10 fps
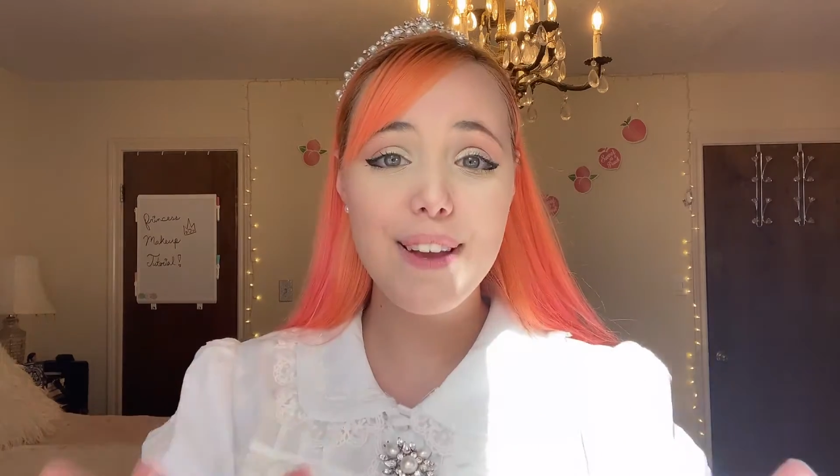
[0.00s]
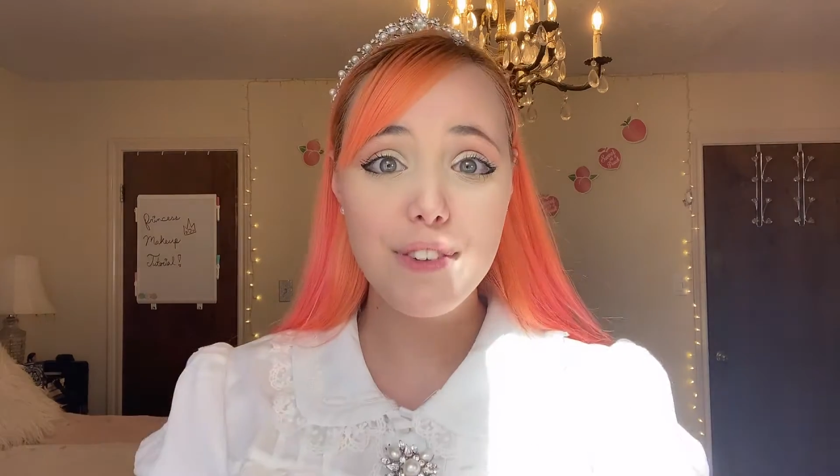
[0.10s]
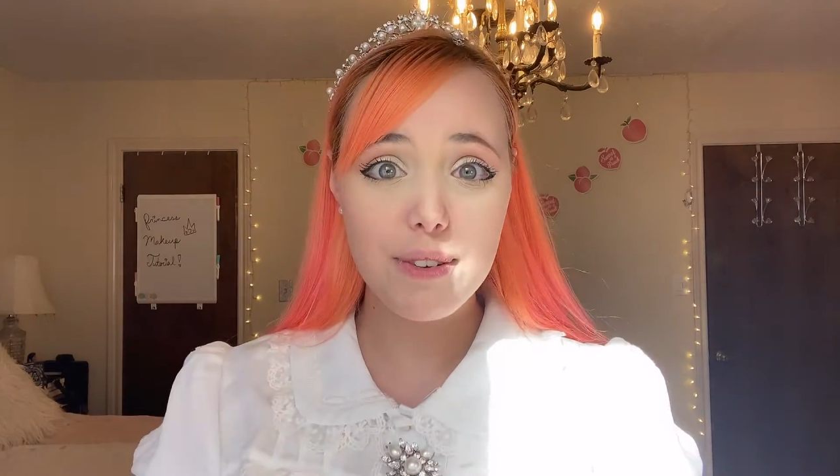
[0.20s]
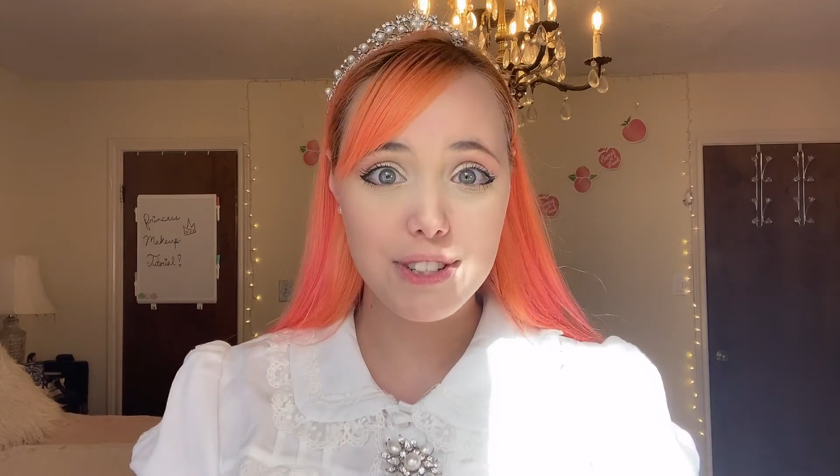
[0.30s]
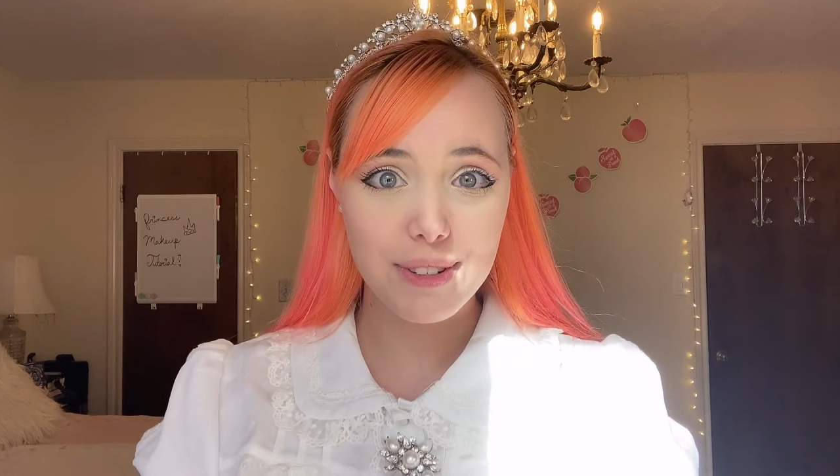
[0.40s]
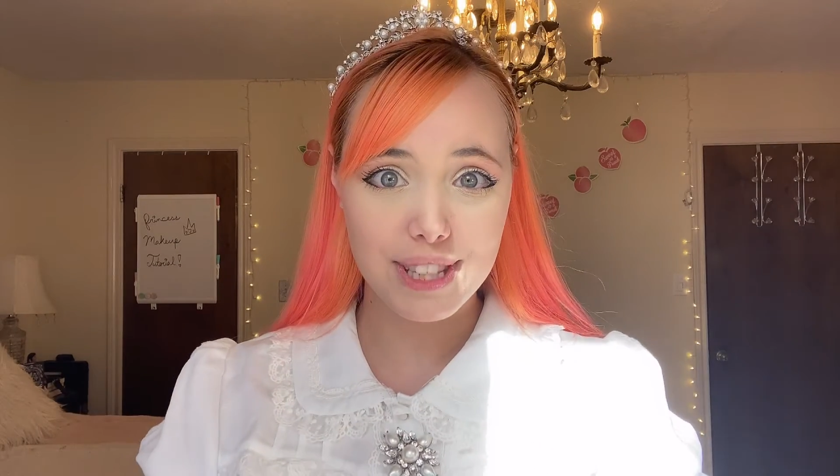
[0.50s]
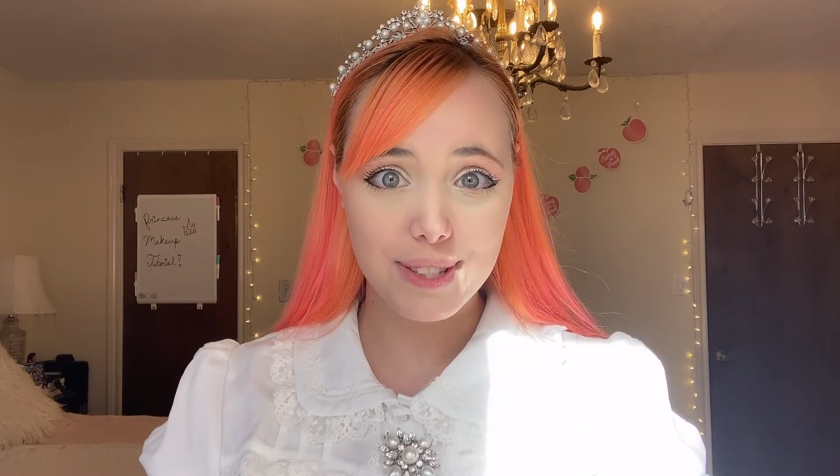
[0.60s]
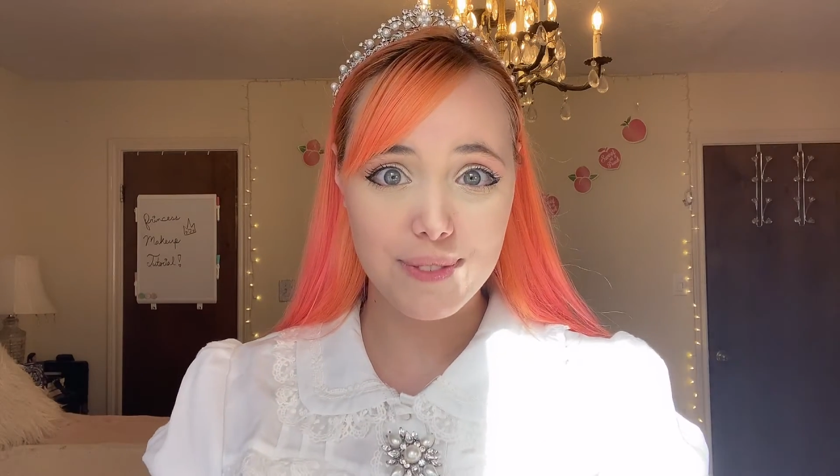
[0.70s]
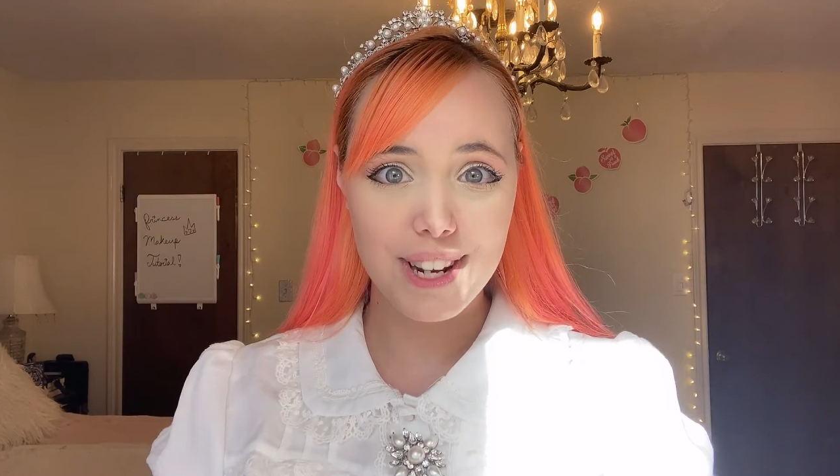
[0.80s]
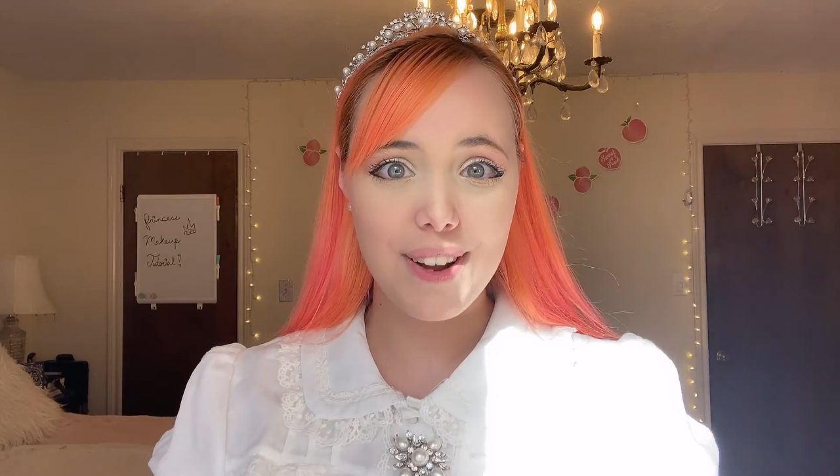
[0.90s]
If you enjoyed
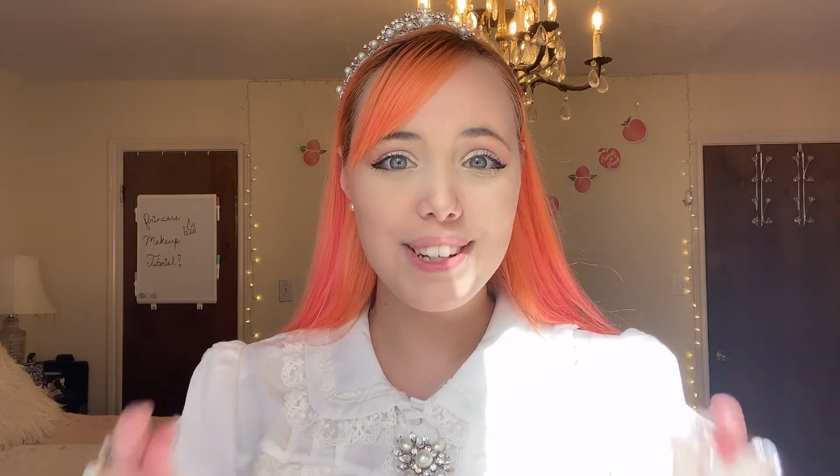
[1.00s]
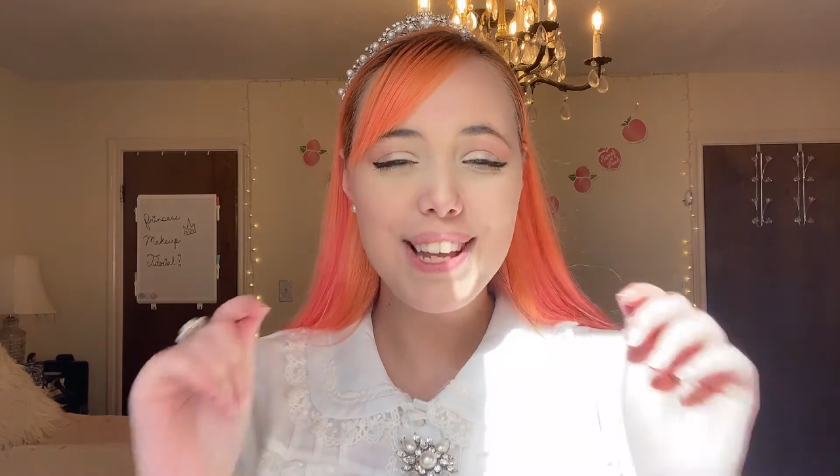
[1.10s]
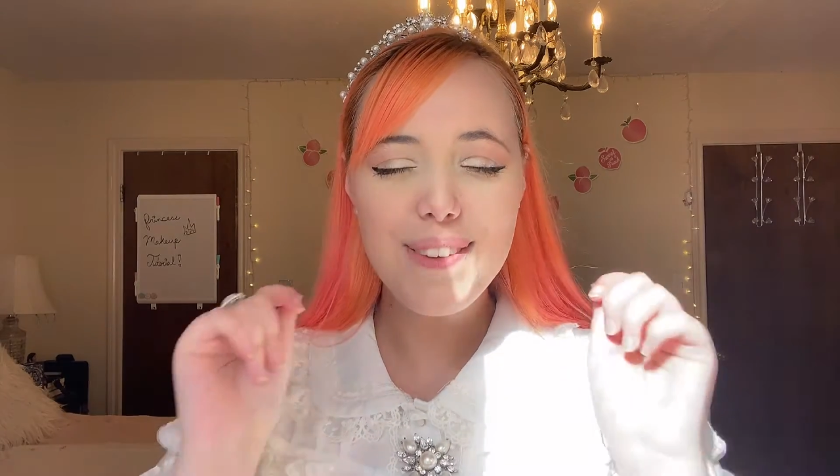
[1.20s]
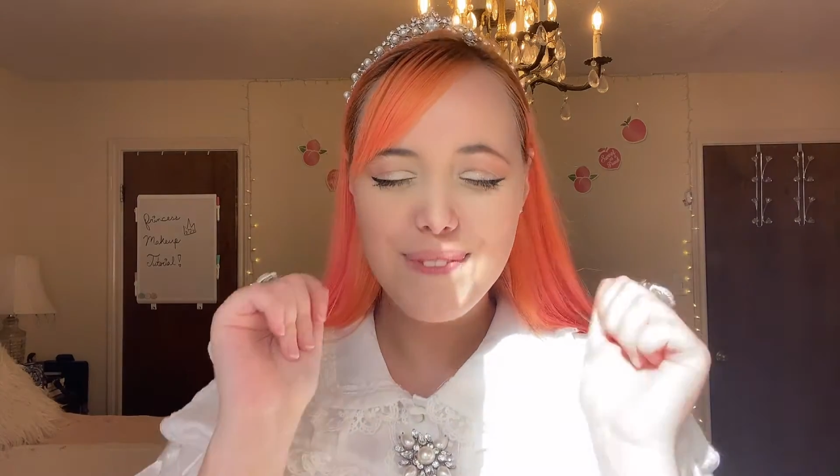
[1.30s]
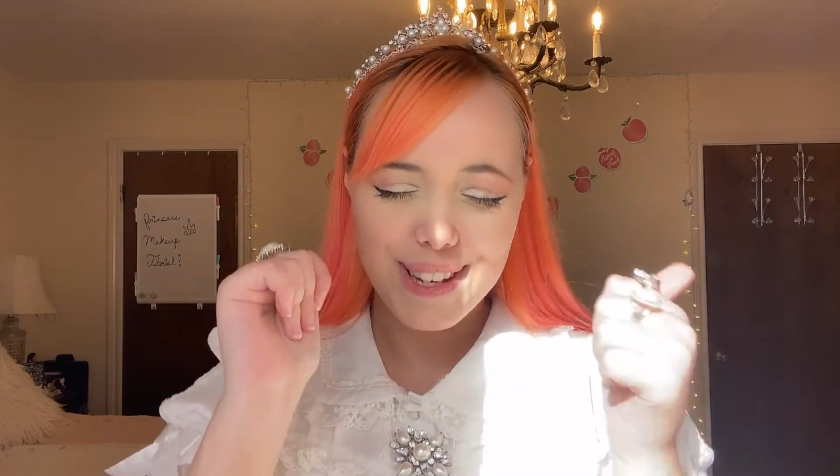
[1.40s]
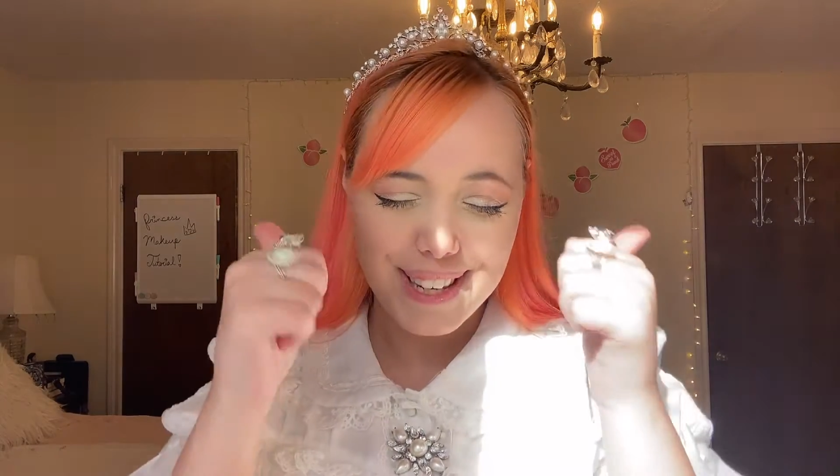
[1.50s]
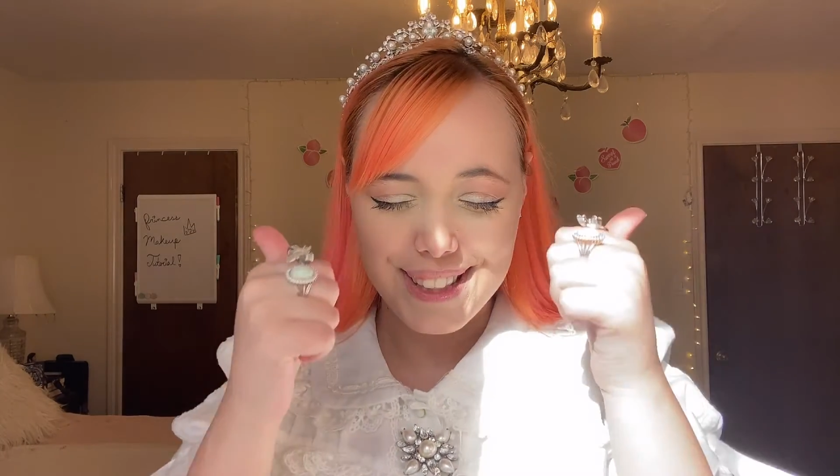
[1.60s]
this video, give it